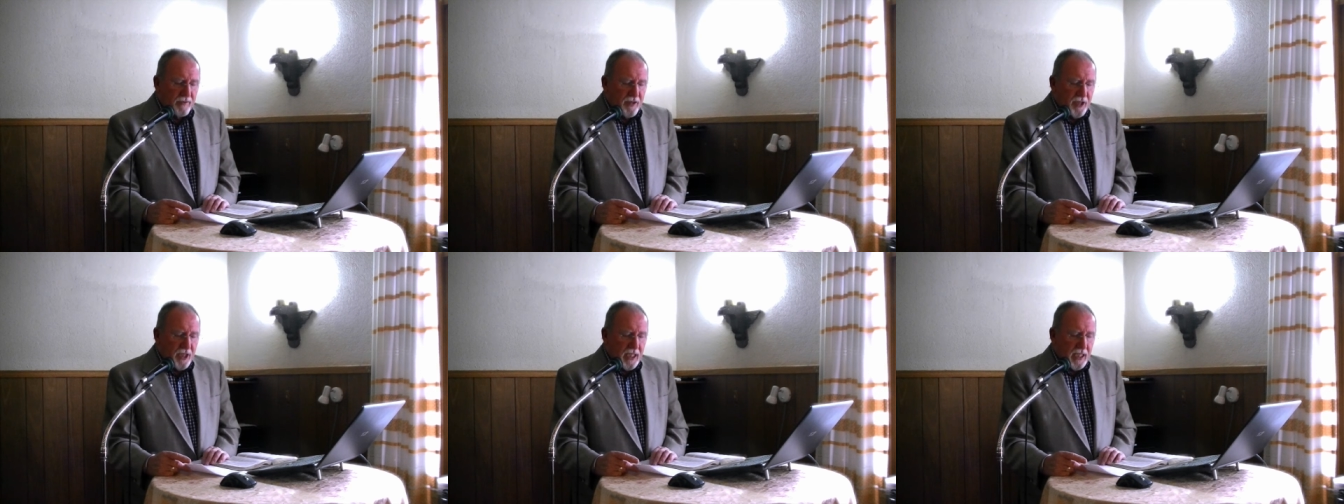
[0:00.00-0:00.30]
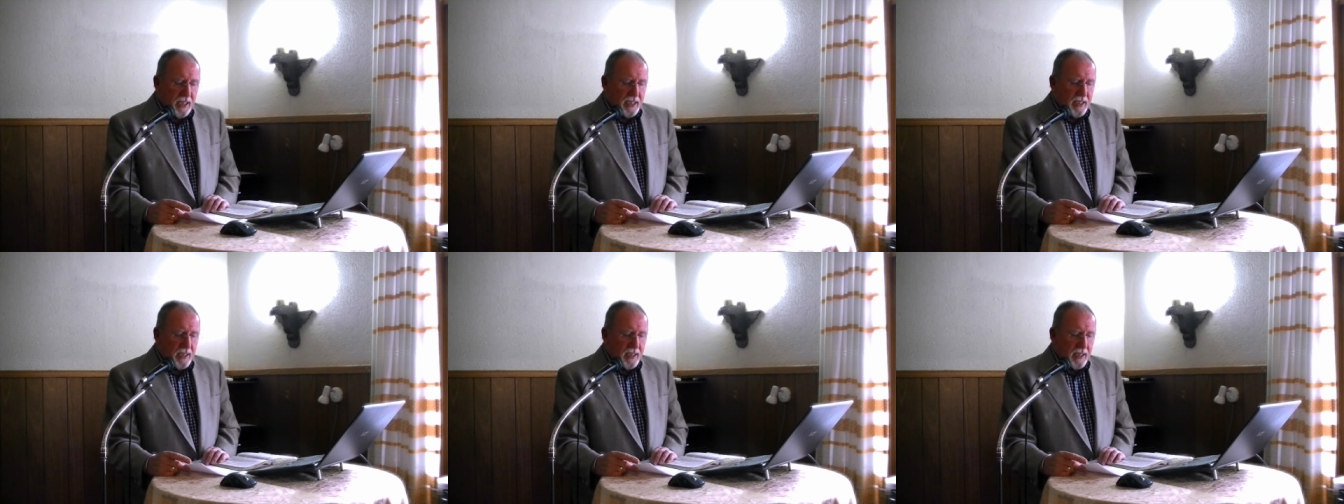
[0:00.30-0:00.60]
of
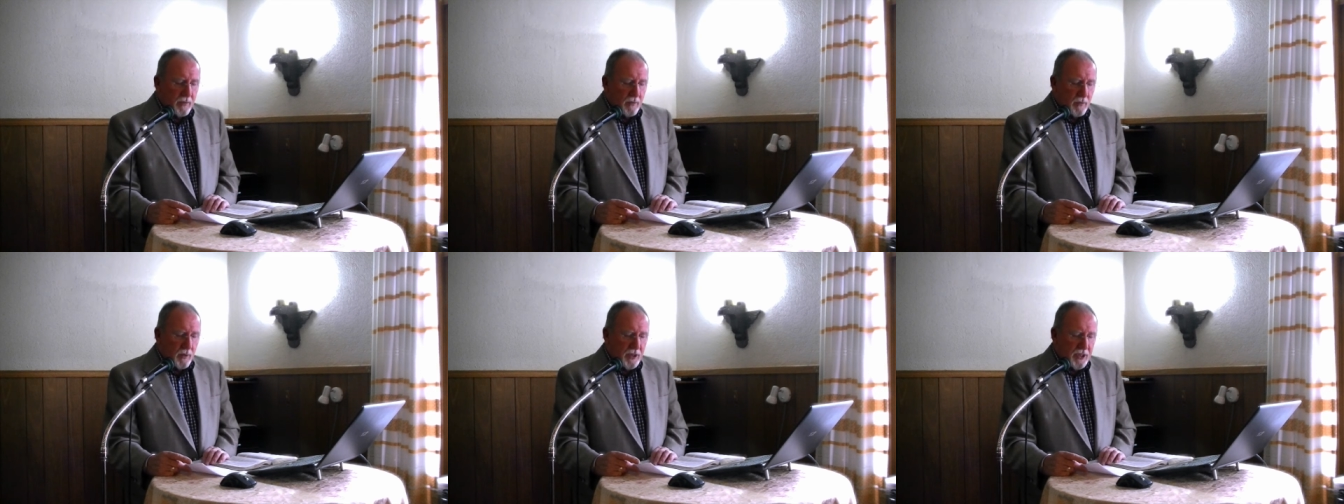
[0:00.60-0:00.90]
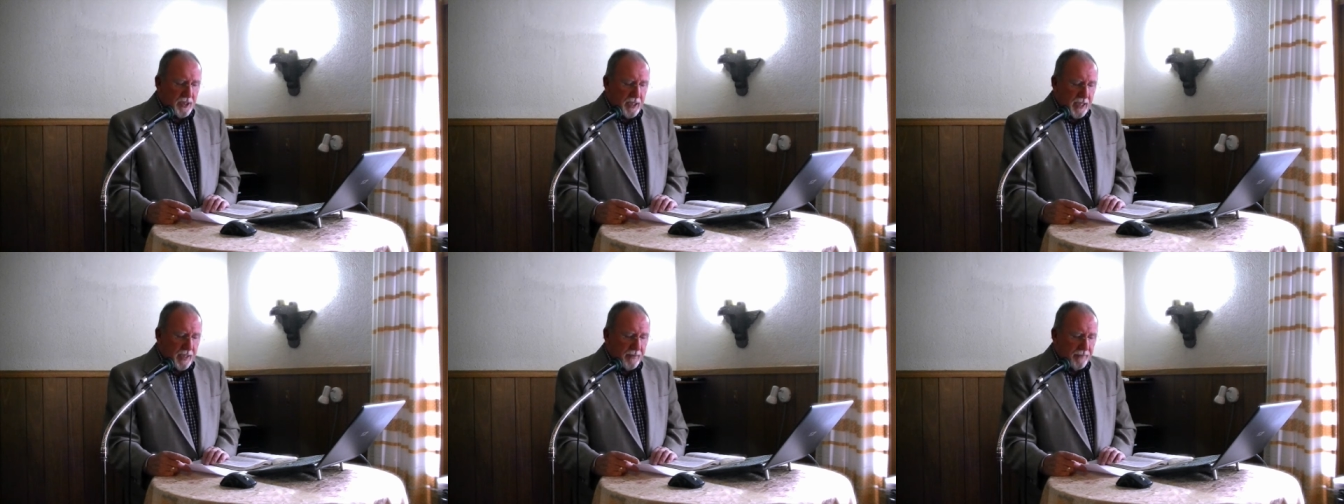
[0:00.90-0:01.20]
Jesus in
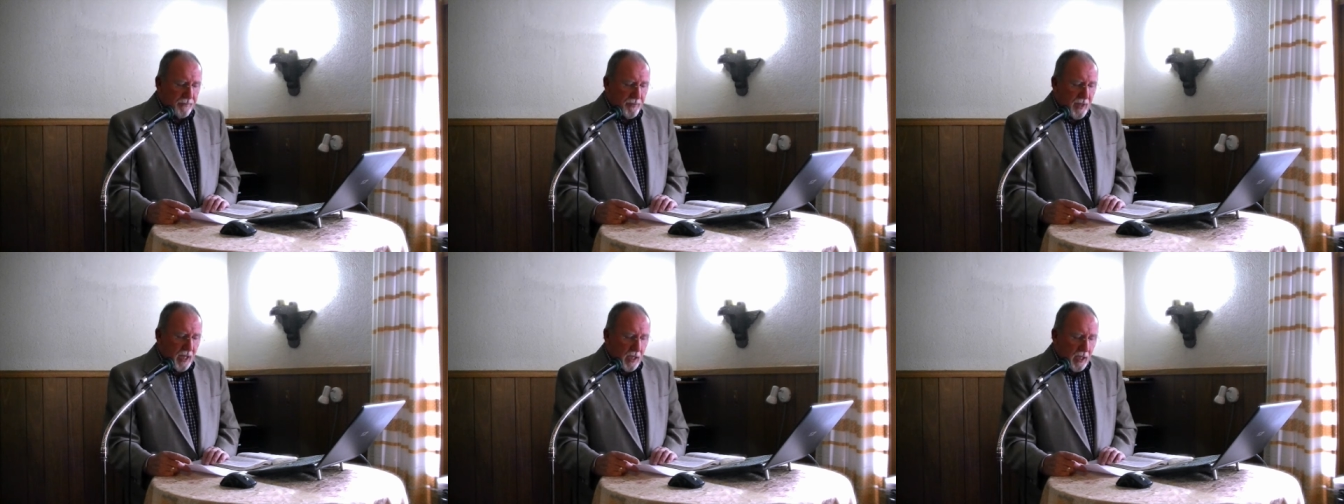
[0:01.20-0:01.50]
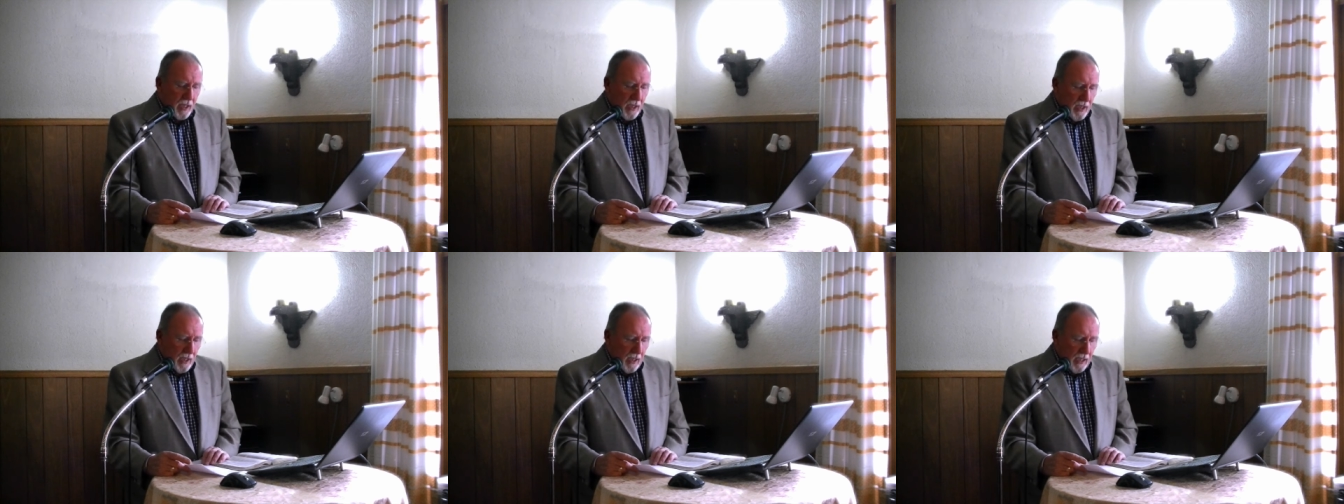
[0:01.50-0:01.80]
which he
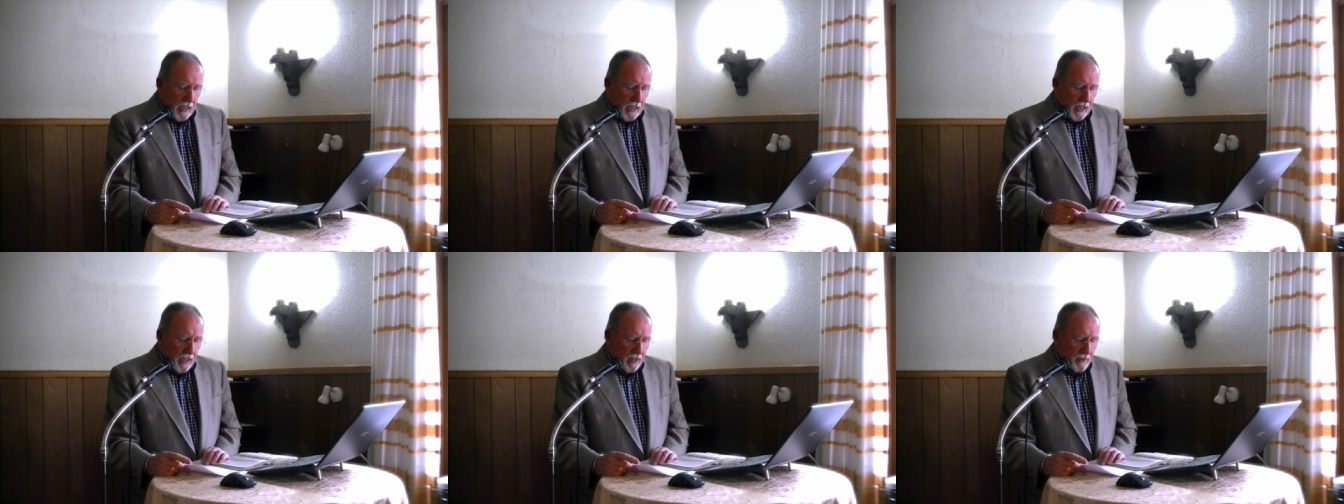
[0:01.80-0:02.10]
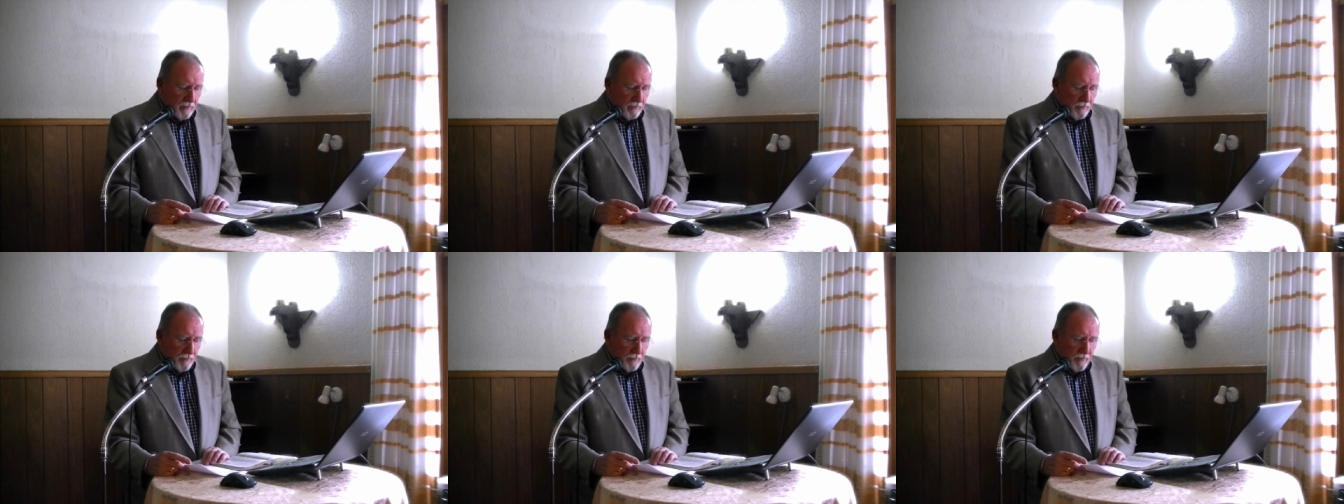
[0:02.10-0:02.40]

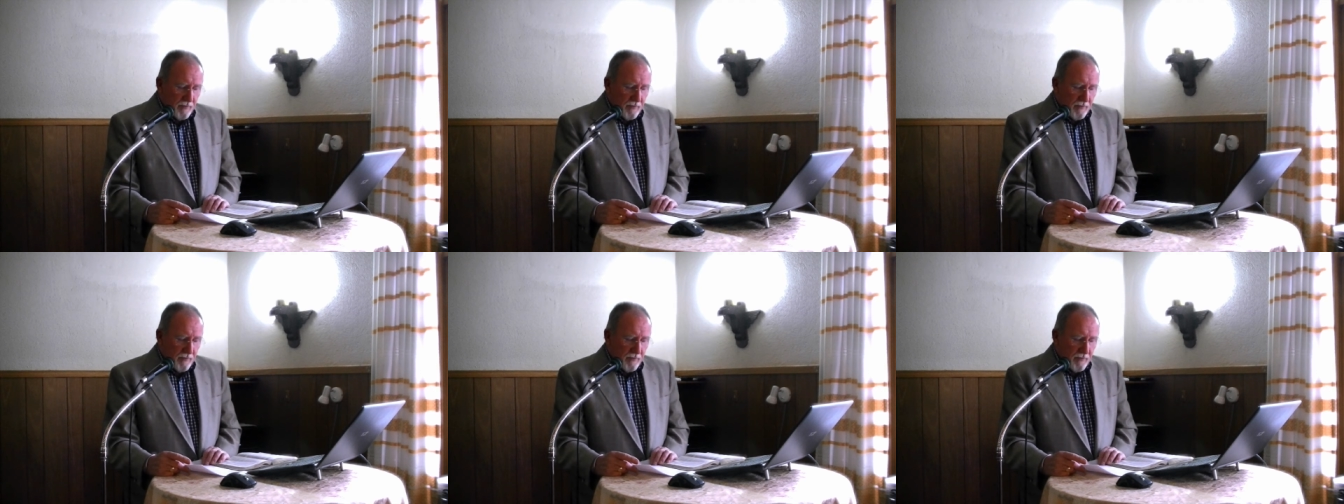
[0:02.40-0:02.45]
uh,